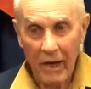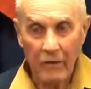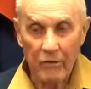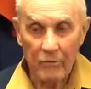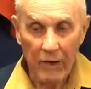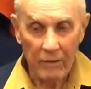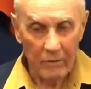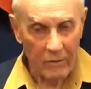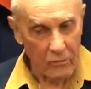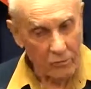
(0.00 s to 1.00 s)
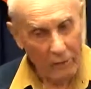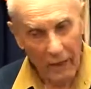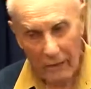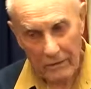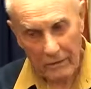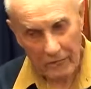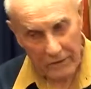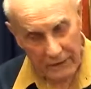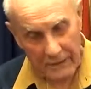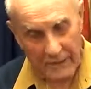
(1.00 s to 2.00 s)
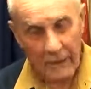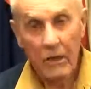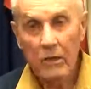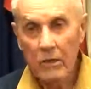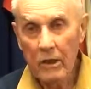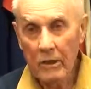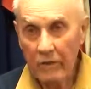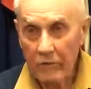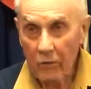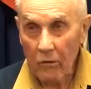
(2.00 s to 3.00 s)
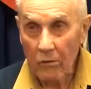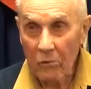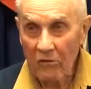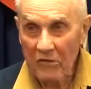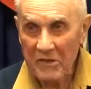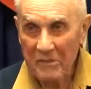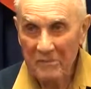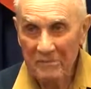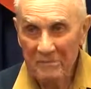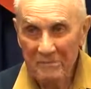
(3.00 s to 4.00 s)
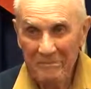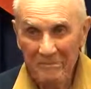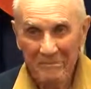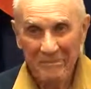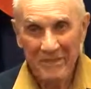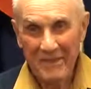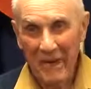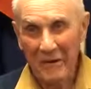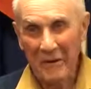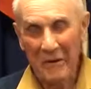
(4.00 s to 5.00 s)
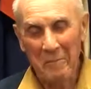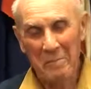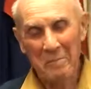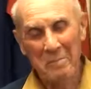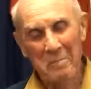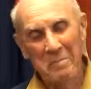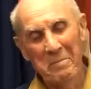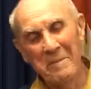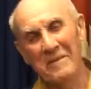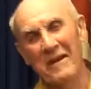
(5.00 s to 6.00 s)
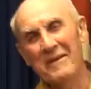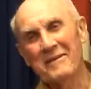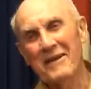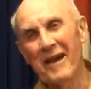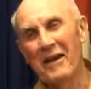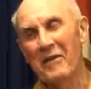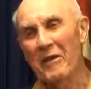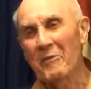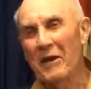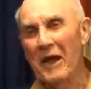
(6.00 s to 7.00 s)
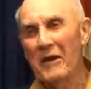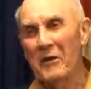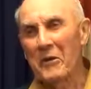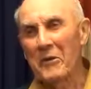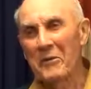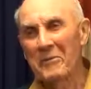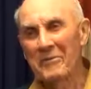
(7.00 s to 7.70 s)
and you've got 2 bottles, 10 cents, enough to go to the movies Saturday. That's the kind of thing we had to do.